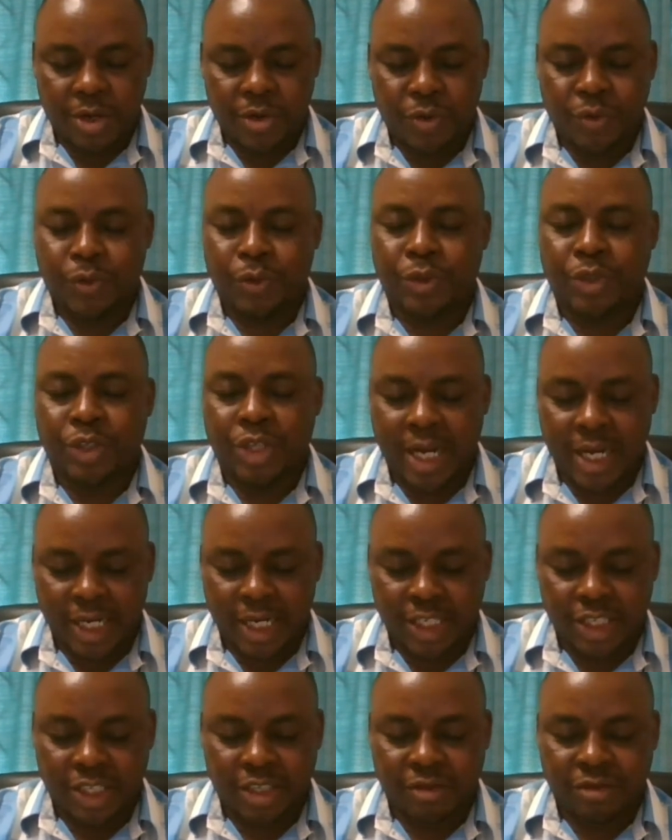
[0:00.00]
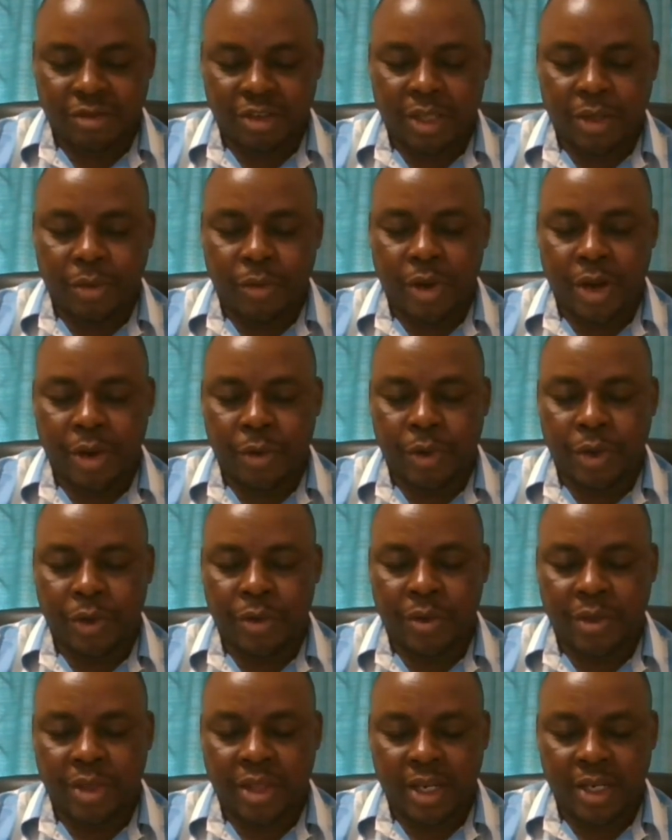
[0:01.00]
who challenge even the way we
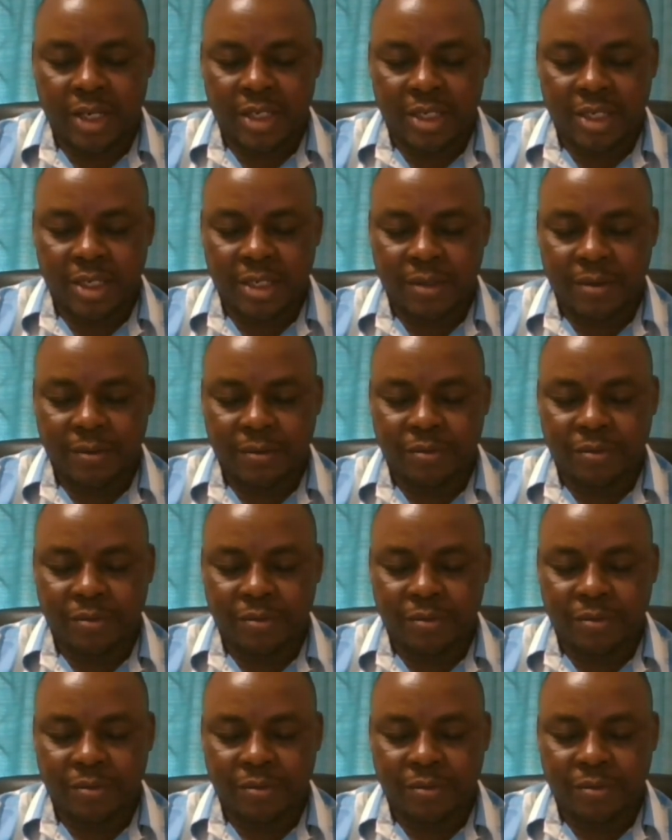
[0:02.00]
do things